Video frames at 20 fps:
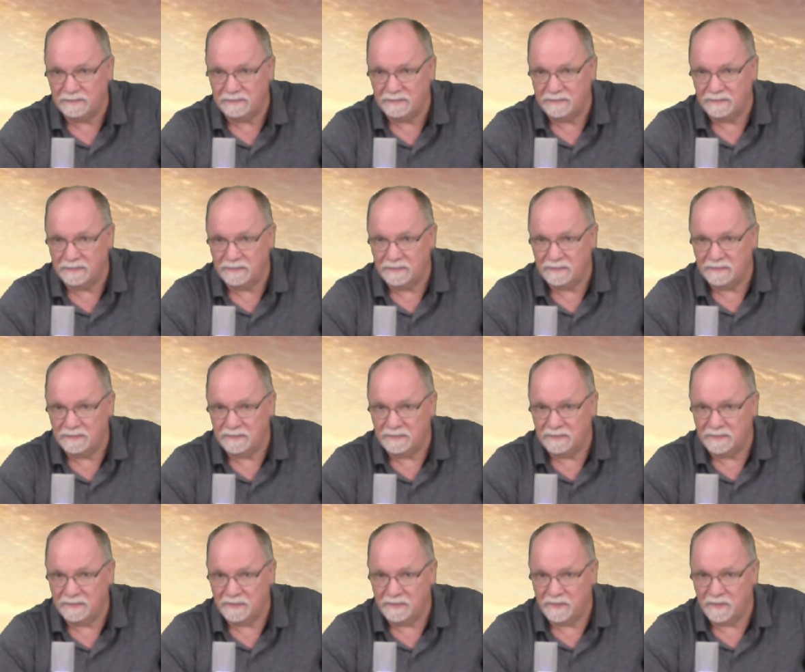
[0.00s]

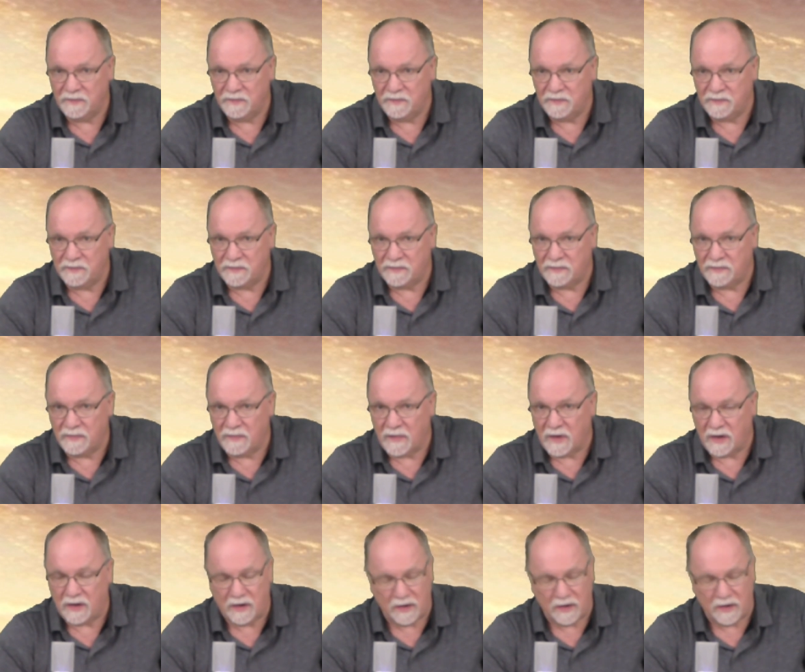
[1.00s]
[no speech]